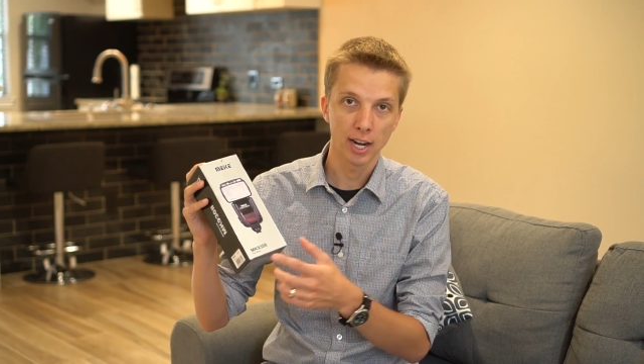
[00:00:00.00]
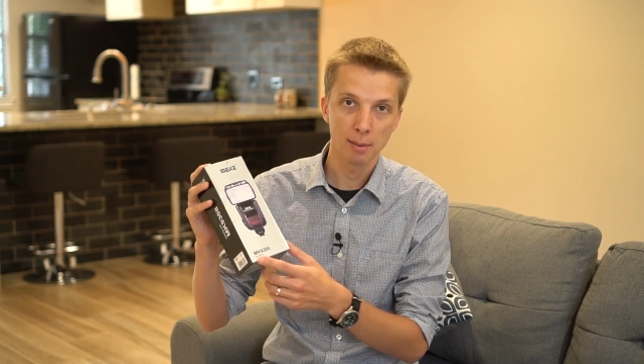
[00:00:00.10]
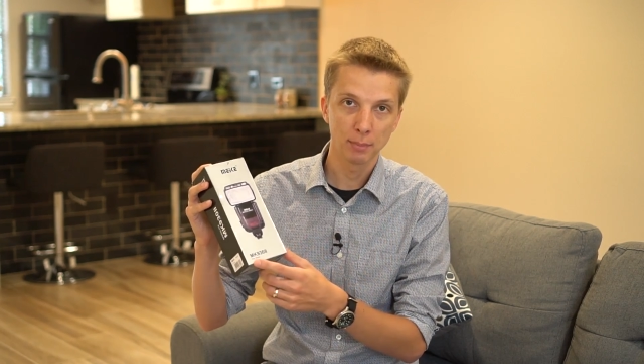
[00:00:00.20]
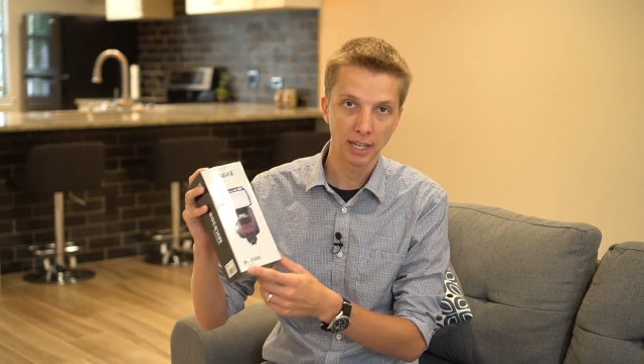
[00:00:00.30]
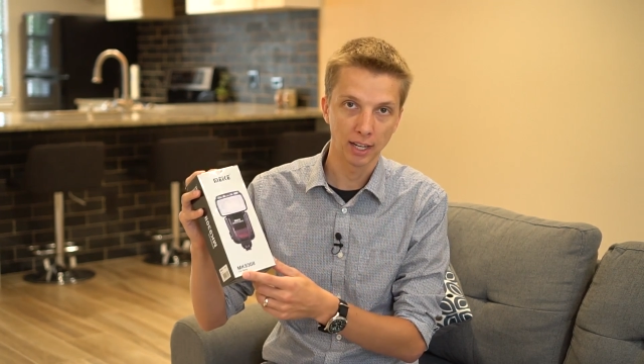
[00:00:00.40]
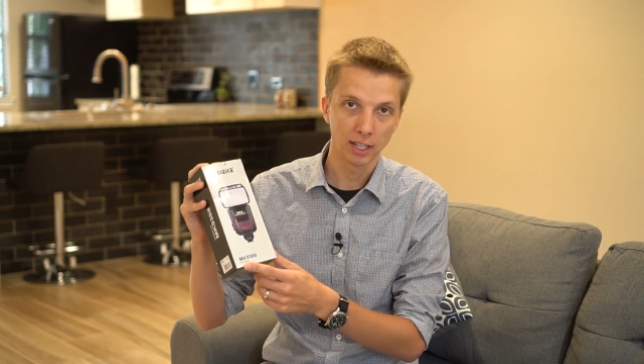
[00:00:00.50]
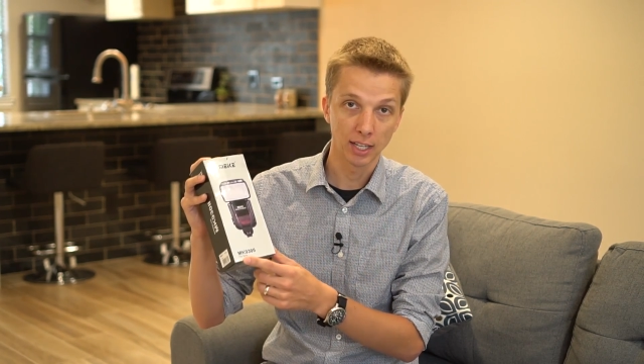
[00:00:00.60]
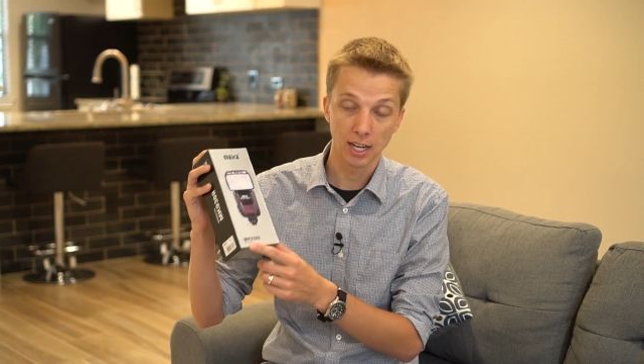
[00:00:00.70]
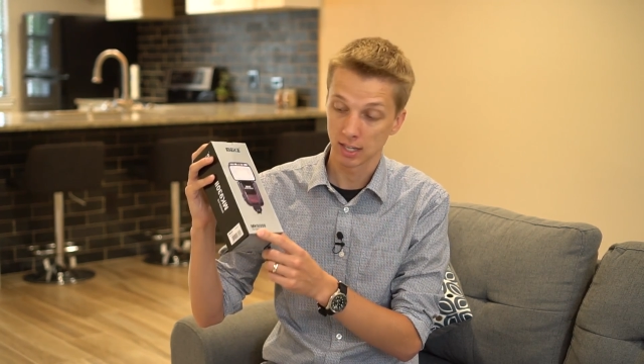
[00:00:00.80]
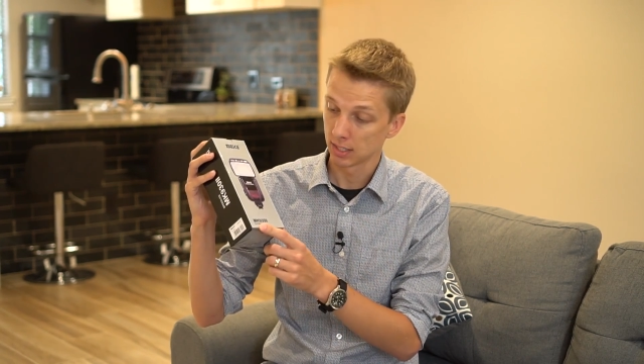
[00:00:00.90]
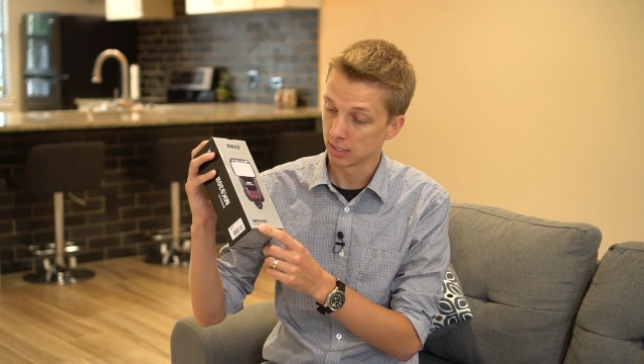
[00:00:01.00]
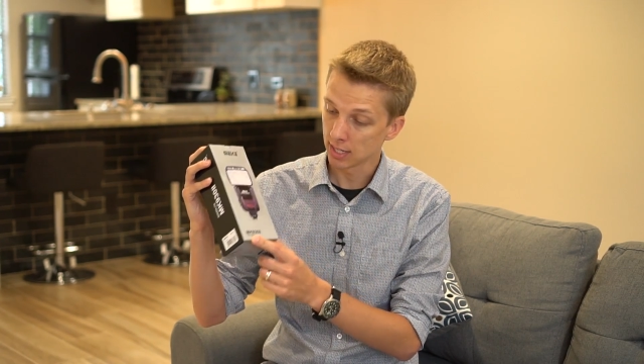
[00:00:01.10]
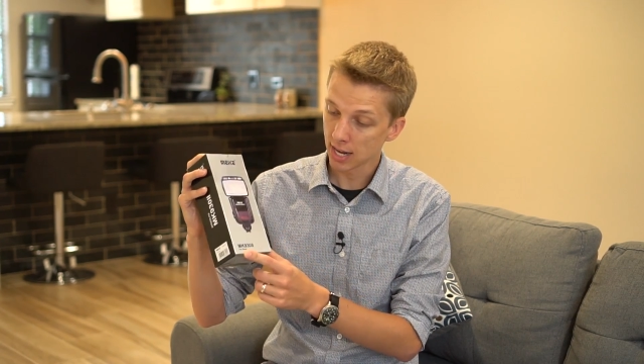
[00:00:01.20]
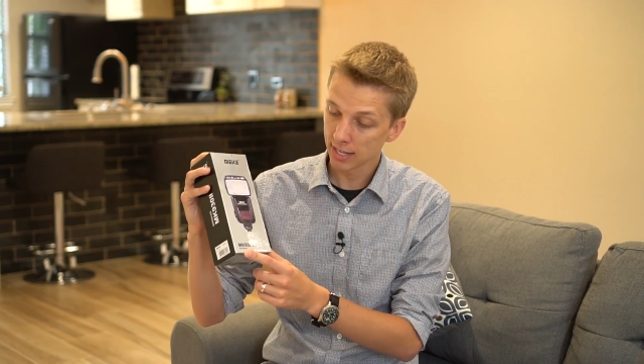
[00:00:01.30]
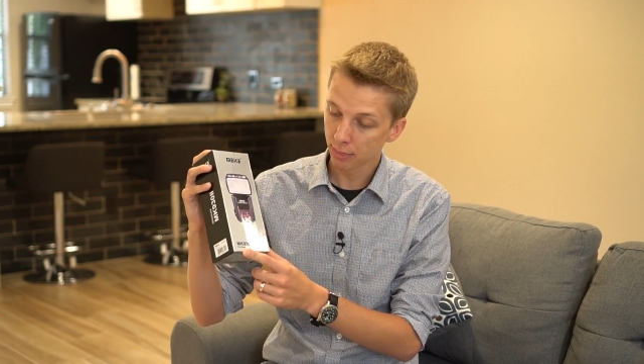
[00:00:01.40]

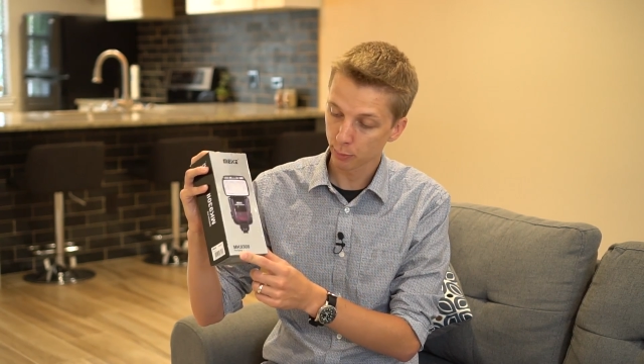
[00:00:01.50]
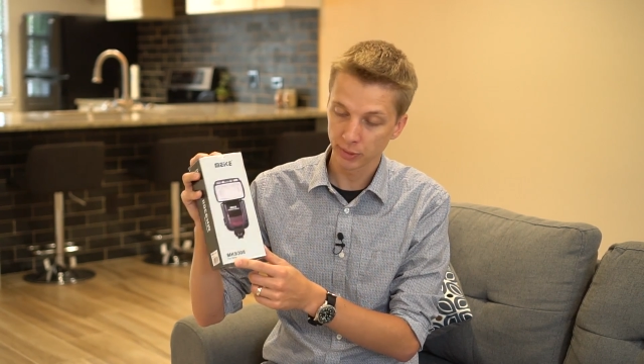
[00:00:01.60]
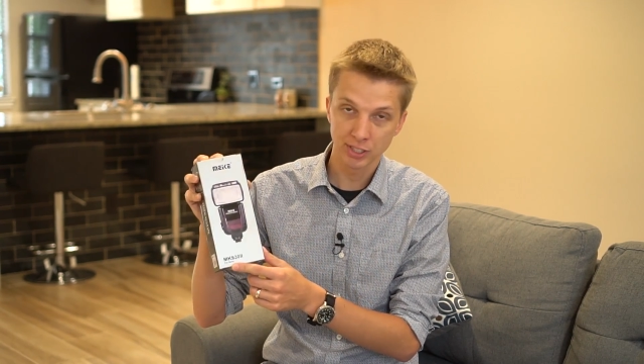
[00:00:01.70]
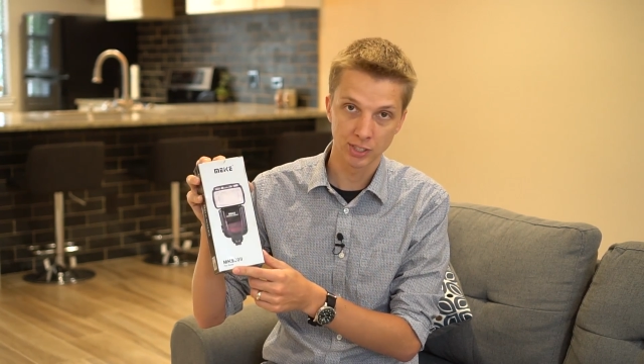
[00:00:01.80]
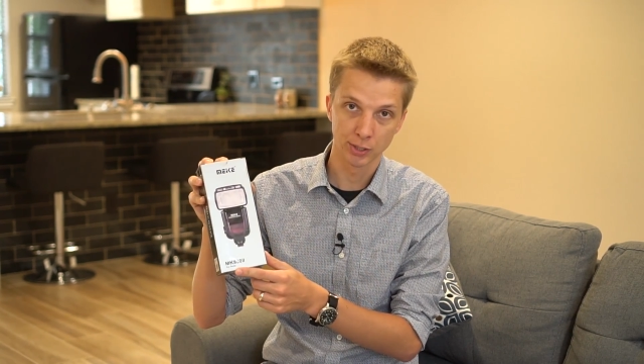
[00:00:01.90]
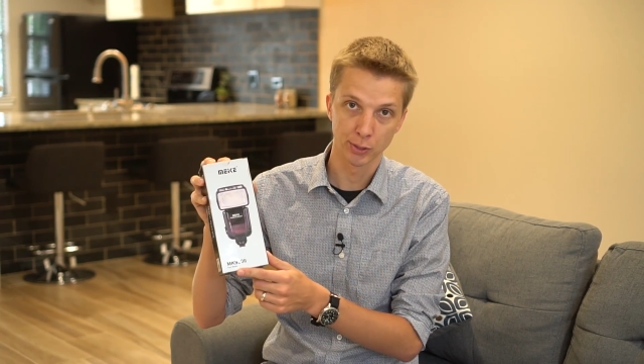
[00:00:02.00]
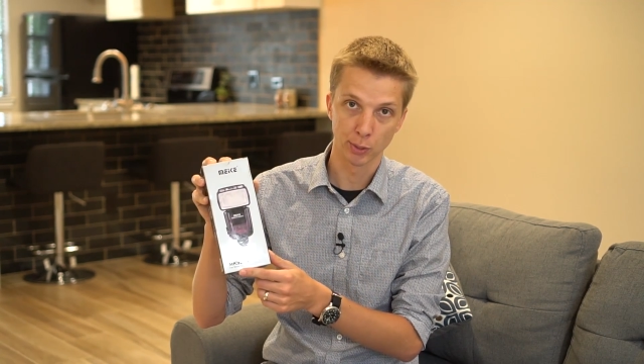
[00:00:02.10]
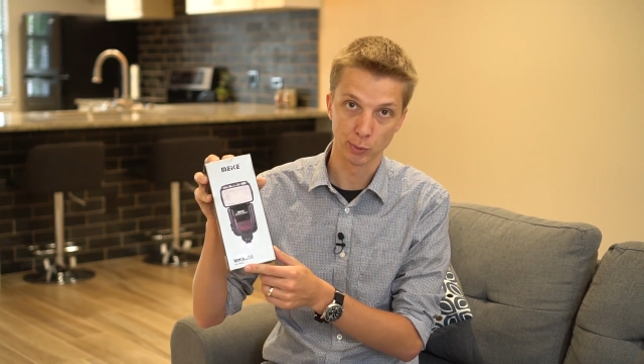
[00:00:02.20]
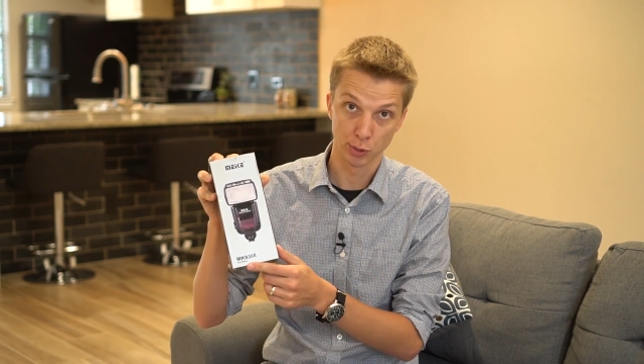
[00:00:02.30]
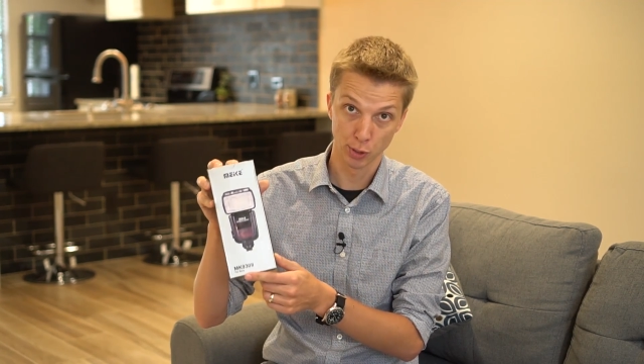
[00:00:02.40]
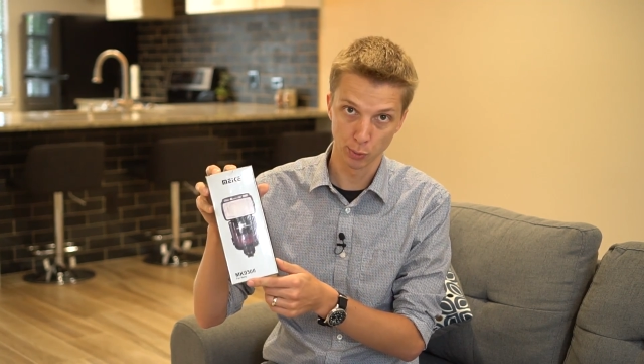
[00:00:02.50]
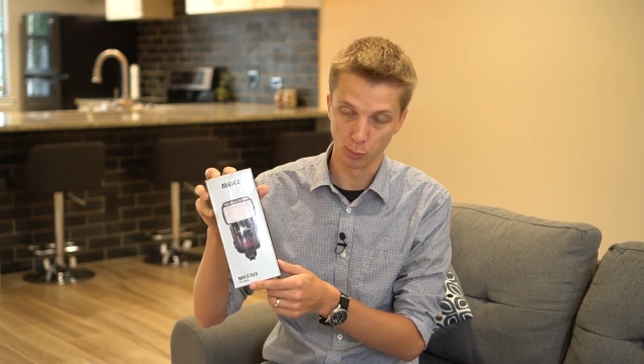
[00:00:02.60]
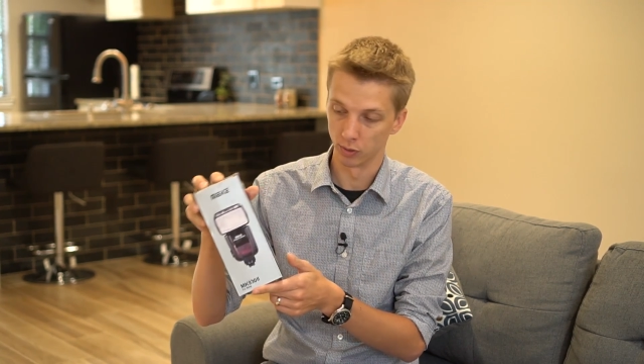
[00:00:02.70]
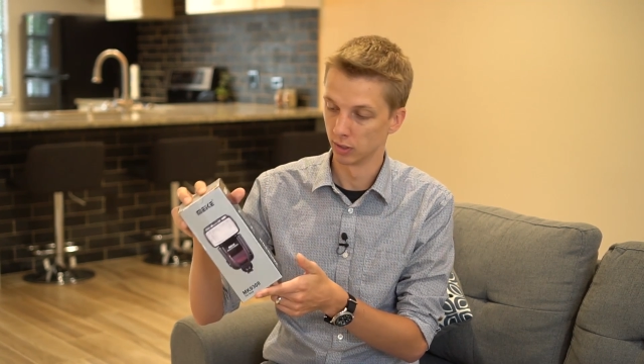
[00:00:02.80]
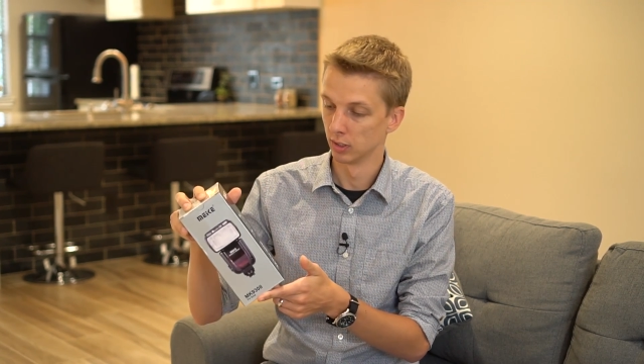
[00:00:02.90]
MK9302.